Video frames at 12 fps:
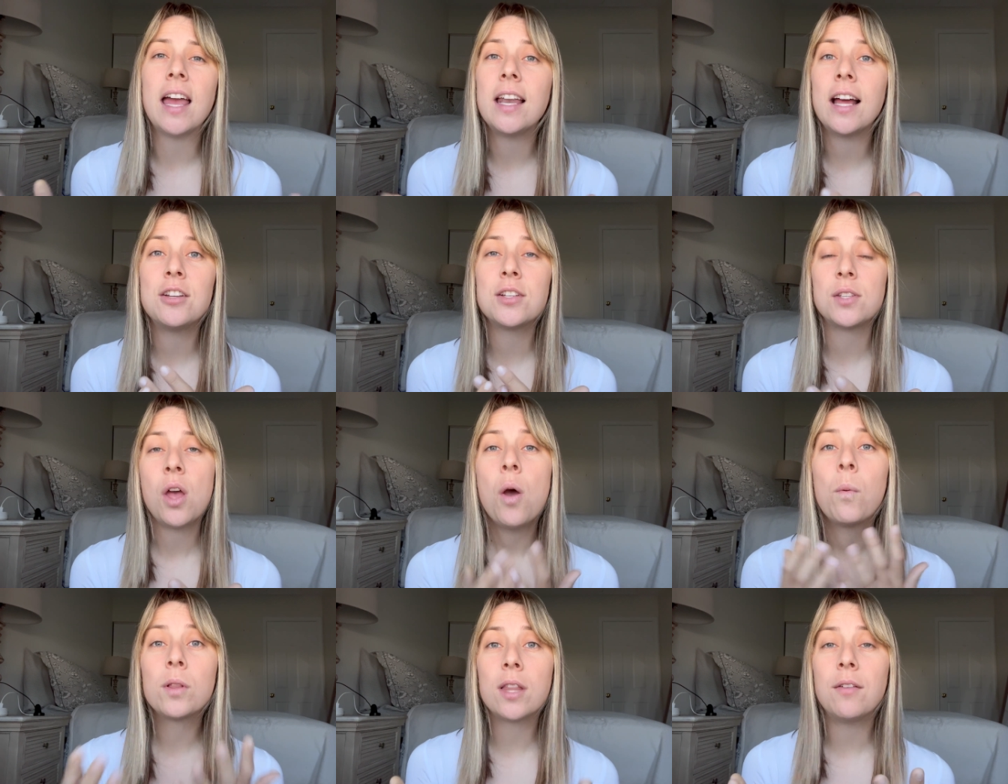And I just
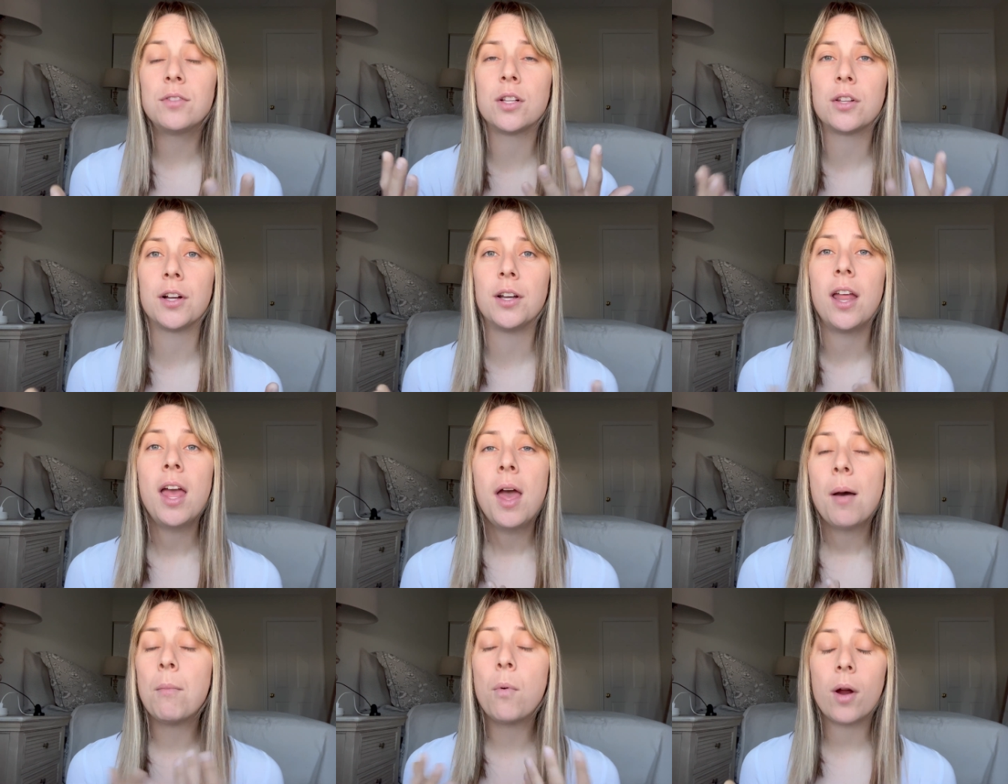would love to learn
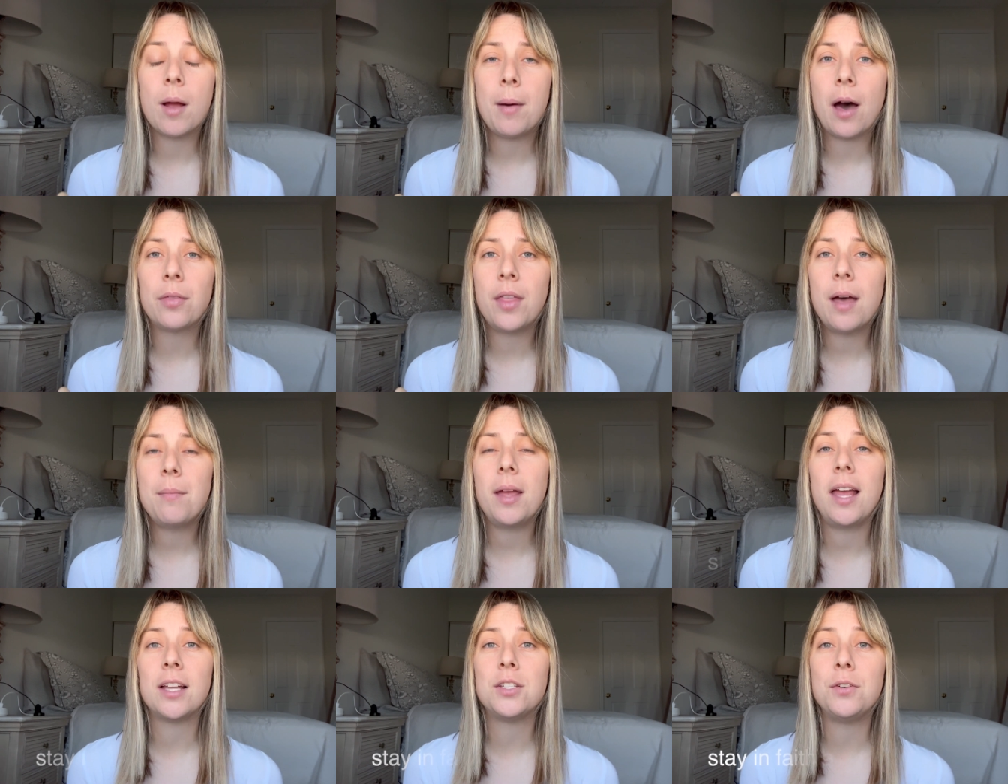more about them
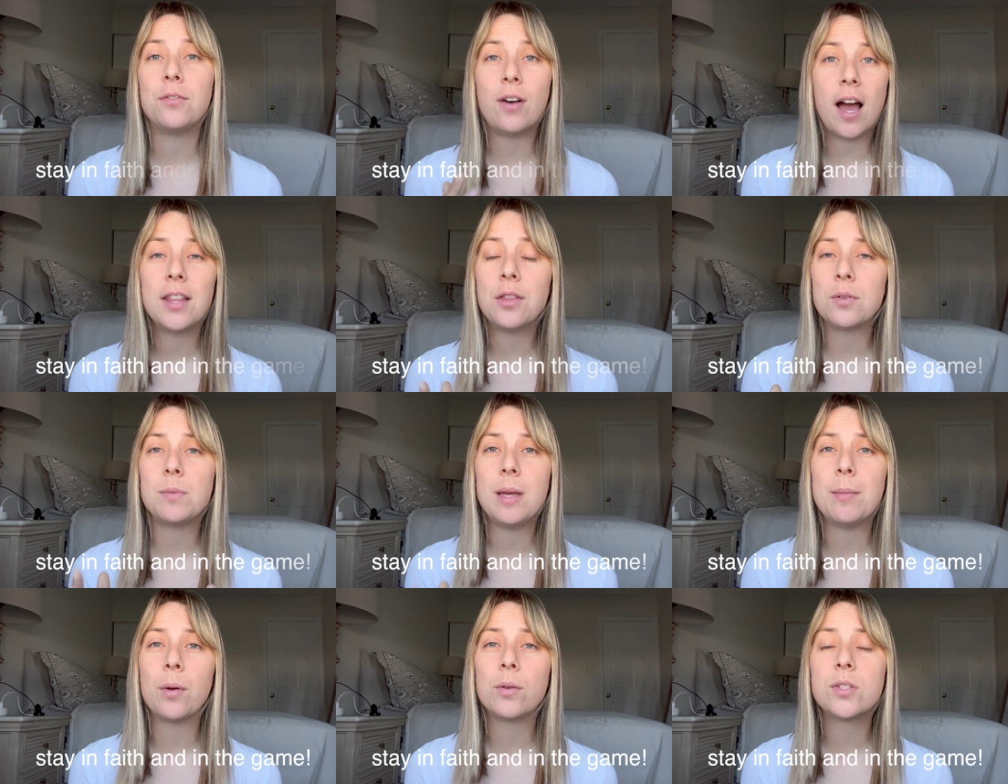and to find those people.